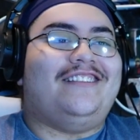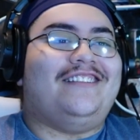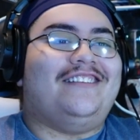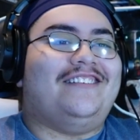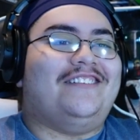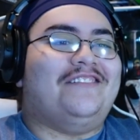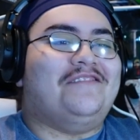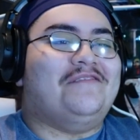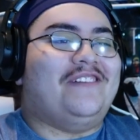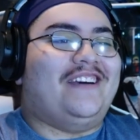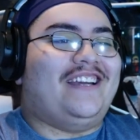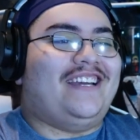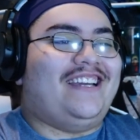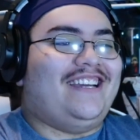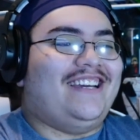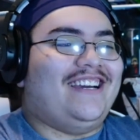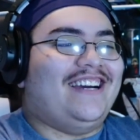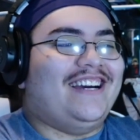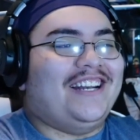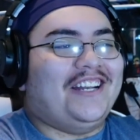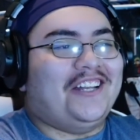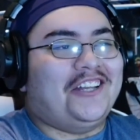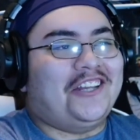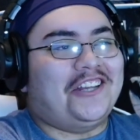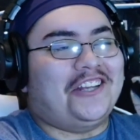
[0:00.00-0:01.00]
Oh my
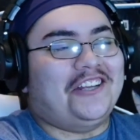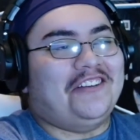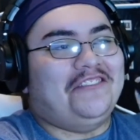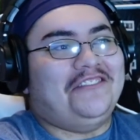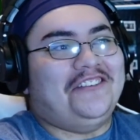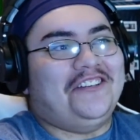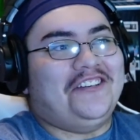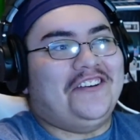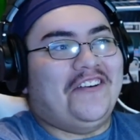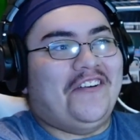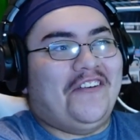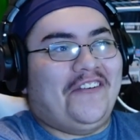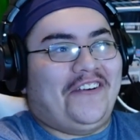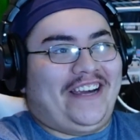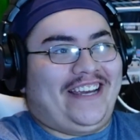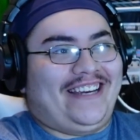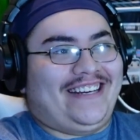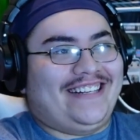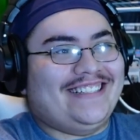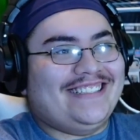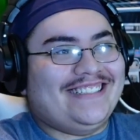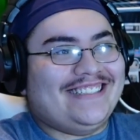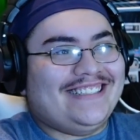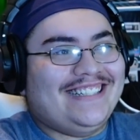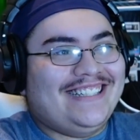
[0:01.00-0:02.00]
god, he's so
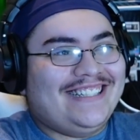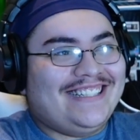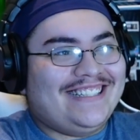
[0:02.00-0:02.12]
annoying.